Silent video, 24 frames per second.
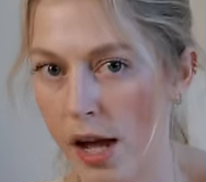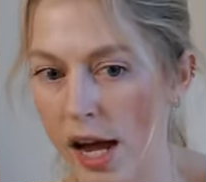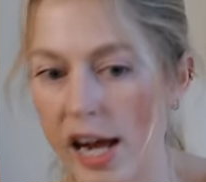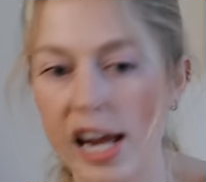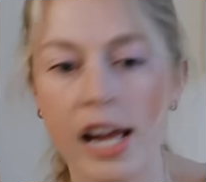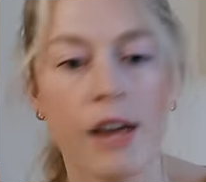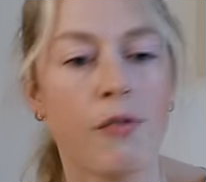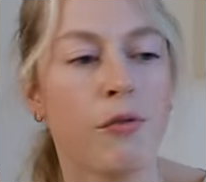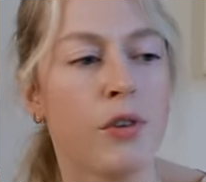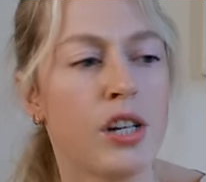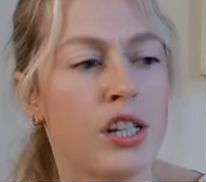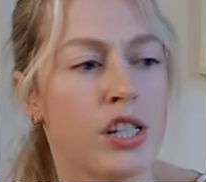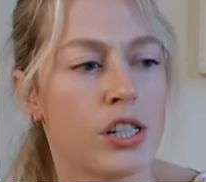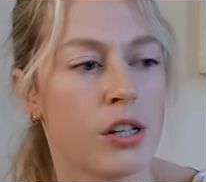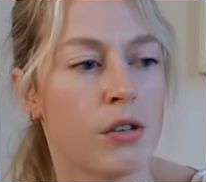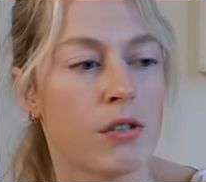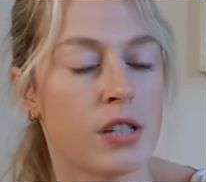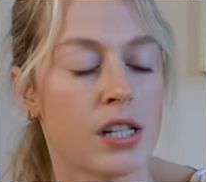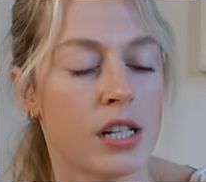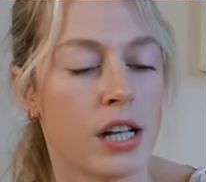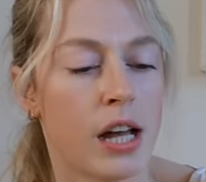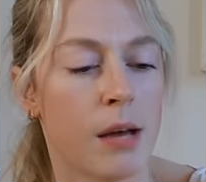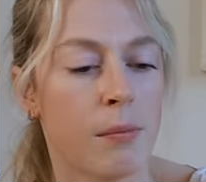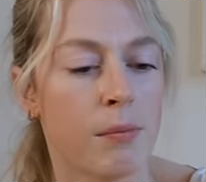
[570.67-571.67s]
I have reached out
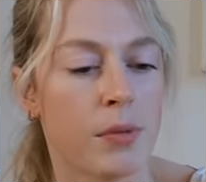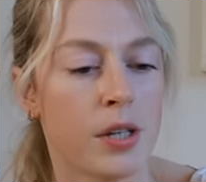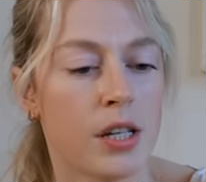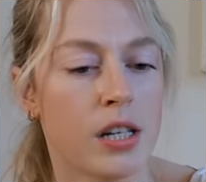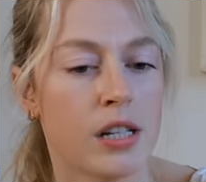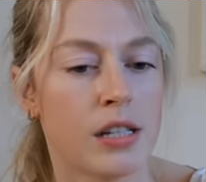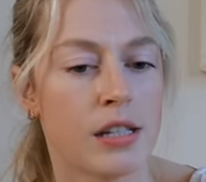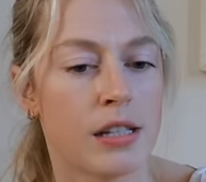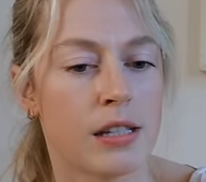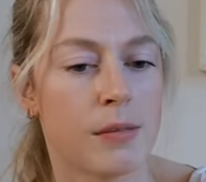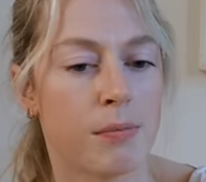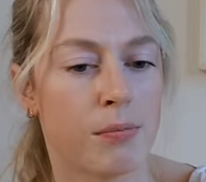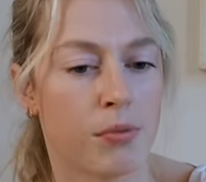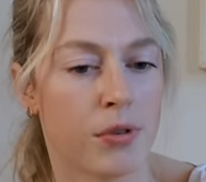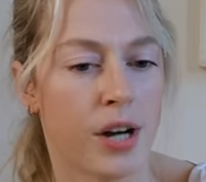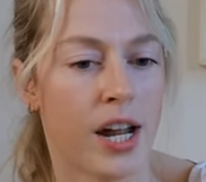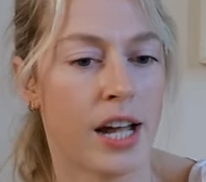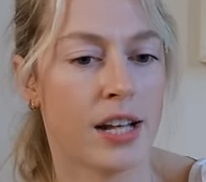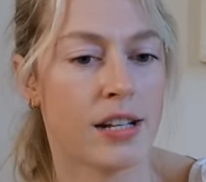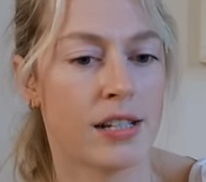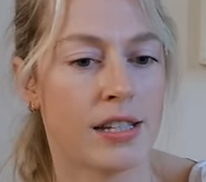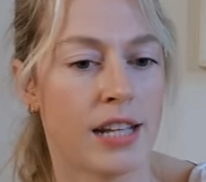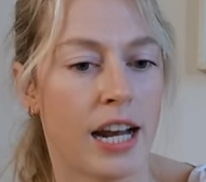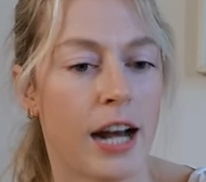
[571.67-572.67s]
to companies,
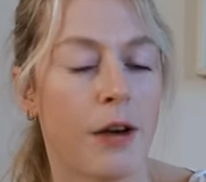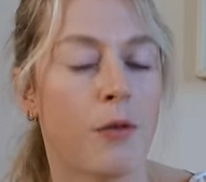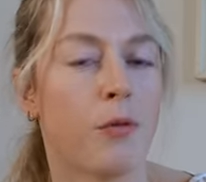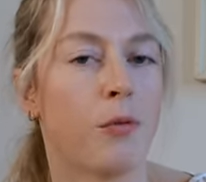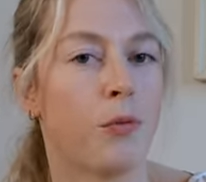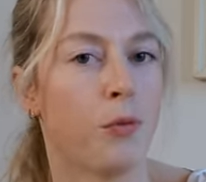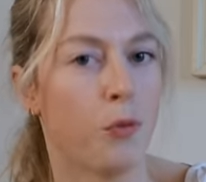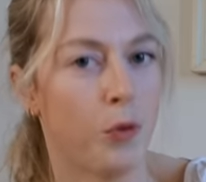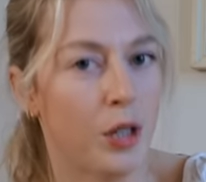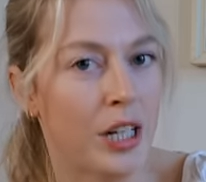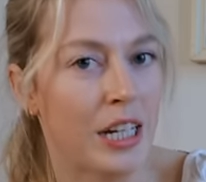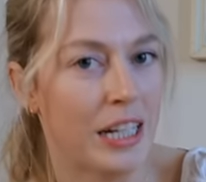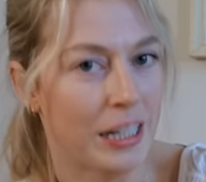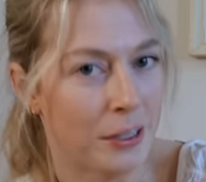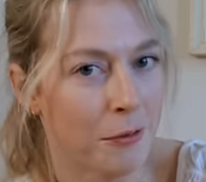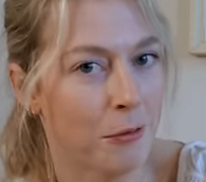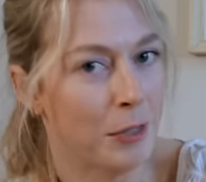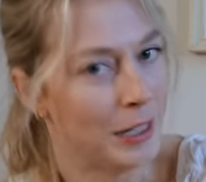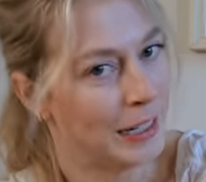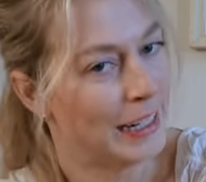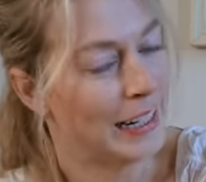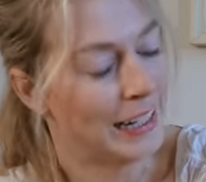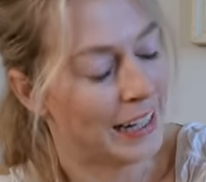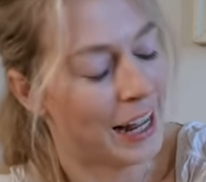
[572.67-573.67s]
brands that I really,
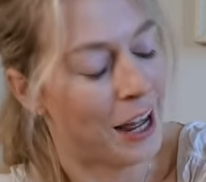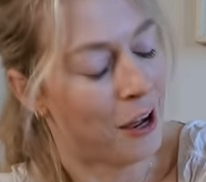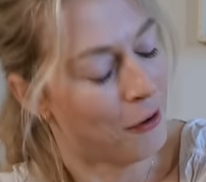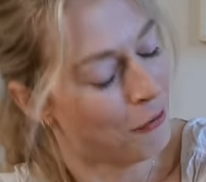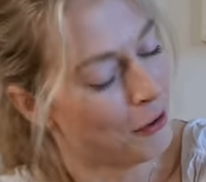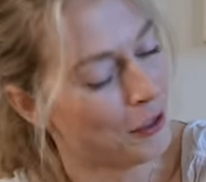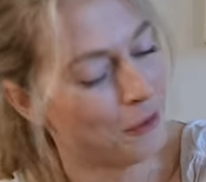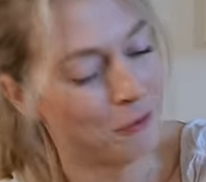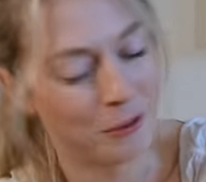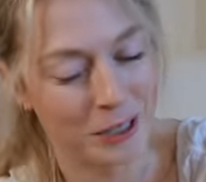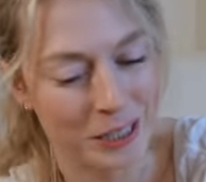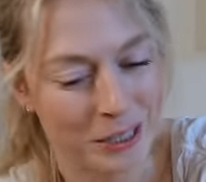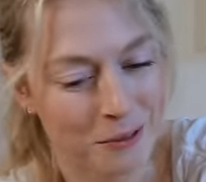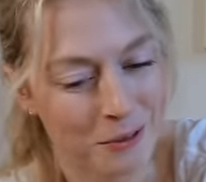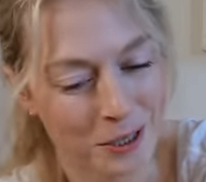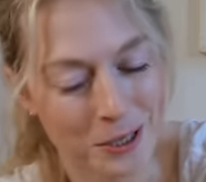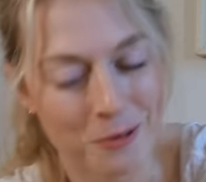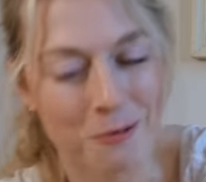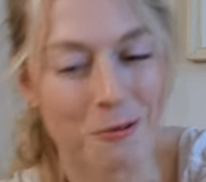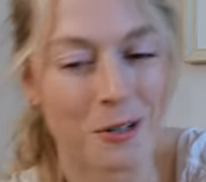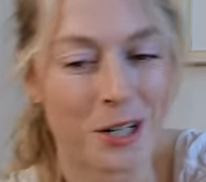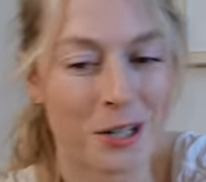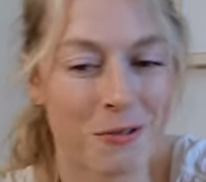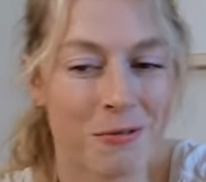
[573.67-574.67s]
really love and really want
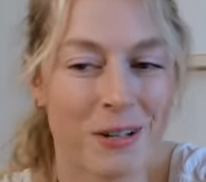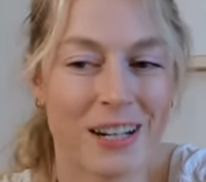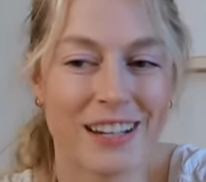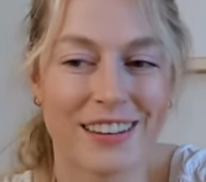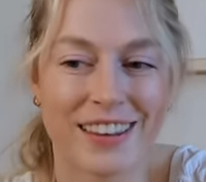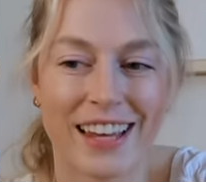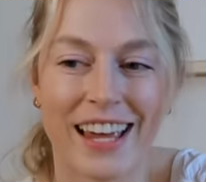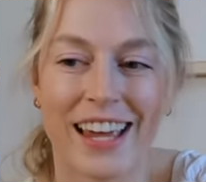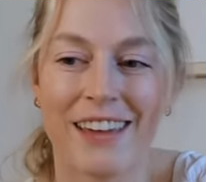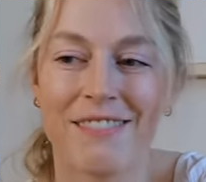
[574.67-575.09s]
to work with,